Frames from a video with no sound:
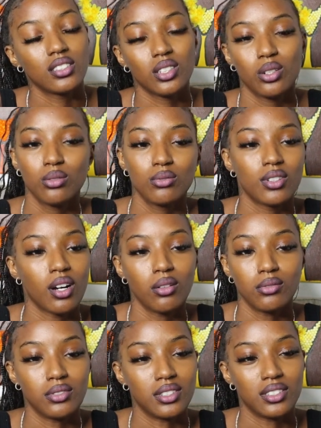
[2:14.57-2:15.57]
you
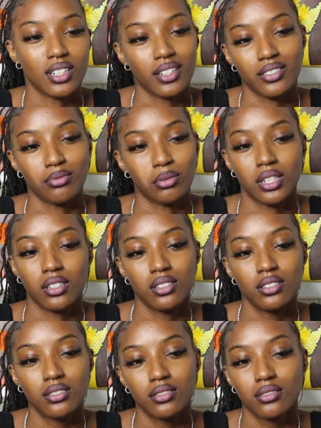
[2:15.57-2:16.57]
don't deserve me?
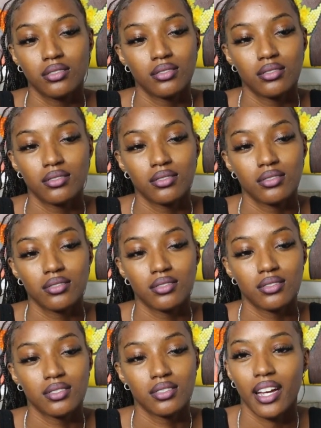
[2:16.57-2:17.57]

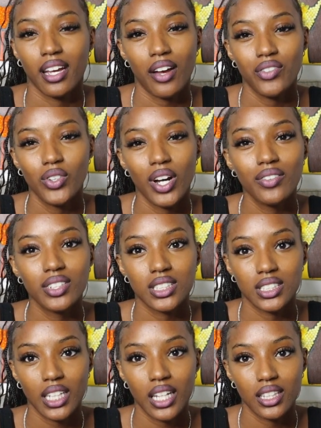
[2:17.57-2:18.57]
Like, have you ever
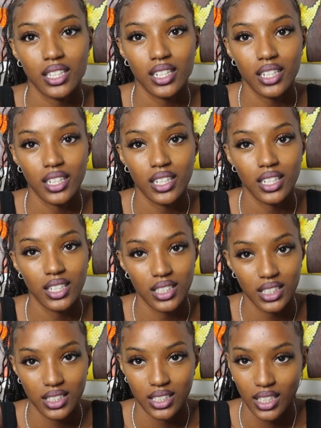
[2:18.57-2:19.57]
just sat there and
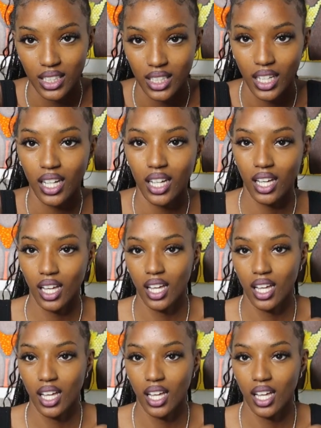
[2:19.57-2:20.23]
just did that?